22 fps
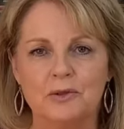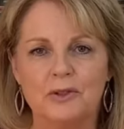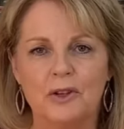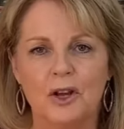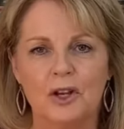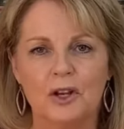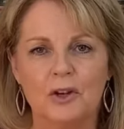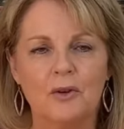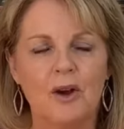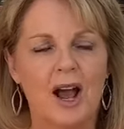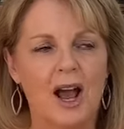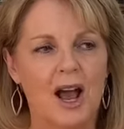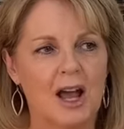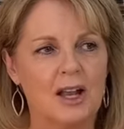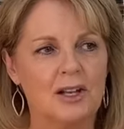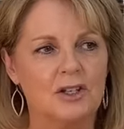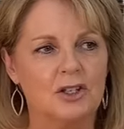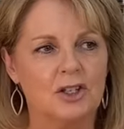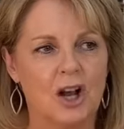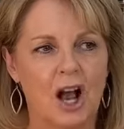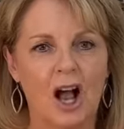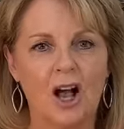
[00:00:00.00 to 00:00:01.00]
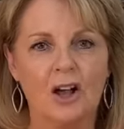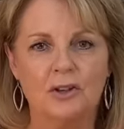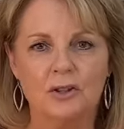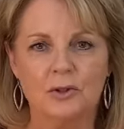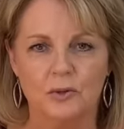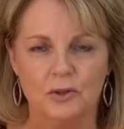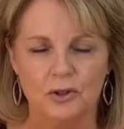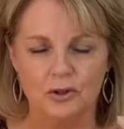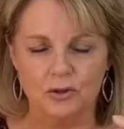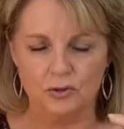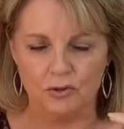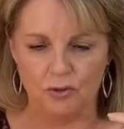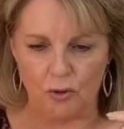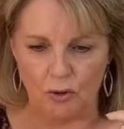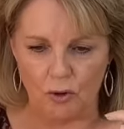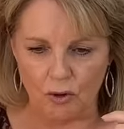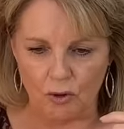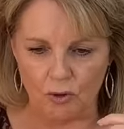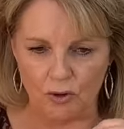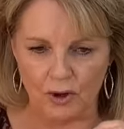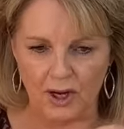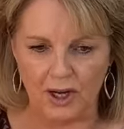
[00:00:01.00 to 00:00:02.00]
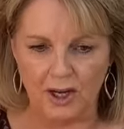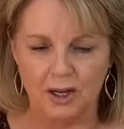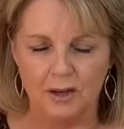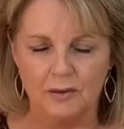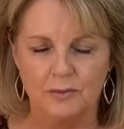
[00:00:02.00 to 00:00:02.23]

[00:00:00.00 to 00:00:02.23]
So you had Charles withdrawing